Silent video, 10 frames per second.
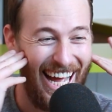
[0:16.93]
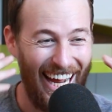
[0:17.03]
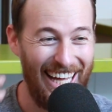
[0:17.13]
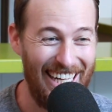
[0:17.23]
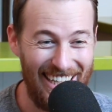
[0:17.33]

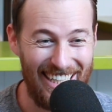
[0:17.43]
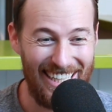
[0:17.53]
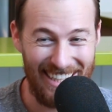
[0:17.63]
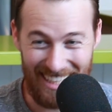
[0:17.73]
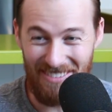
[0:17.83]

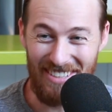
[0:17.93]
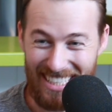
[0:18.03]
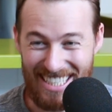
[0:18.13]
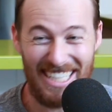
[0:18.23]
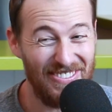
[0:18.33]

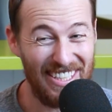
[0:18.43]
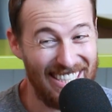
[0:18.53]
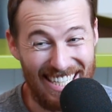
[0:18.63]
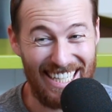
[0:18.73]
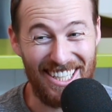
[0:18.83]
Let me see if
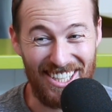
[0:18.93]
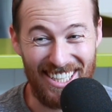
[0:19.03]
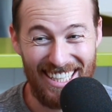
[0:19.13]
he's here.